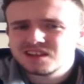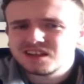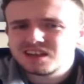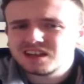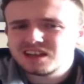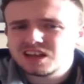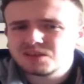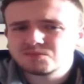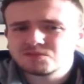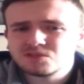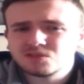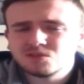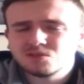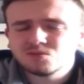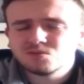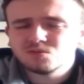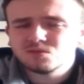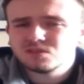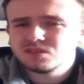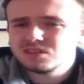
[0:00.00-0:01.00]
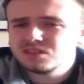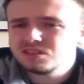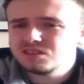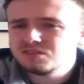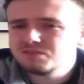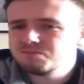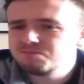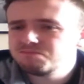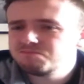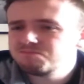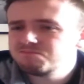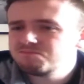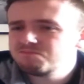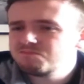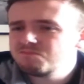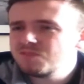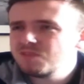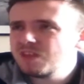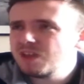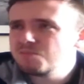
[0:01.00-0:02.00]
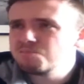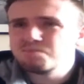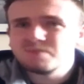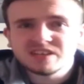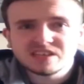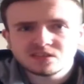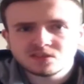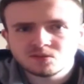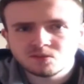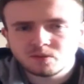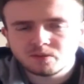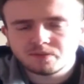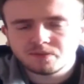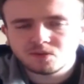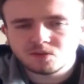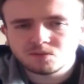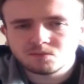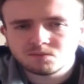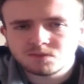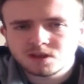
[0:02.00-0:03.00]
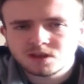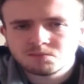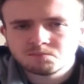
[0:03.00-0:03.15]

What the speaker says: an absolutely abysmal film.